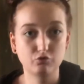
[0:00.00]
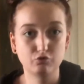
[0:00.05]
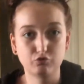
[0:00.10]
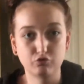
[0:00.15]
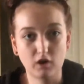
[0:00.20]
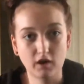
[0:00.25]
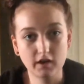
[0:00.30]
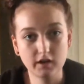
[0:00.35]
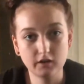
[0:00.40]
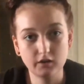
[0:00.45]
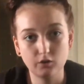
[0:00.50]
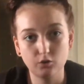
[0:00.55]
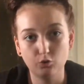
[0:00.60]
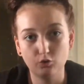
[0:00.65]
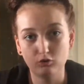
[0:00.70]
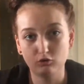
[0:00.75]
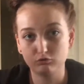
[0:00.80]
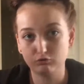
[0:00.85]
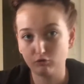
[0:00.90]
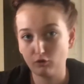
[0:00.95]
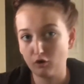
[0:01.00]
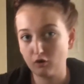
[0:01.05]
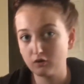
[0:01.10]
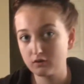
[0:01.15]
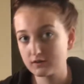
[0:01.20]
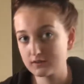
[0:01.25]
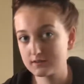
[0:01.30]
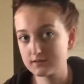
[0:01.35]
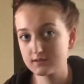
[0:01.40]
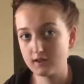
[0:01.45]
right or
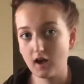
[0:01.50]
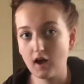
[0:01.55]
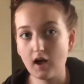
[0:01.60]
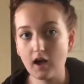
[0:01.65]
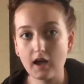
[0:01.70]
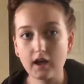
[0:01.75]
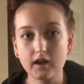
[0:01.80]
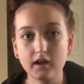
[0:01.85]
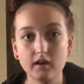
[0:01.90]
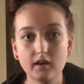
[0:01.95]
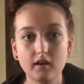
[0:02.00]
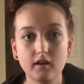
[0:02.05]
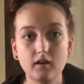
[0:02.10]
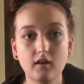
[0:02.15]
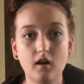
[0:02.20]
wrong side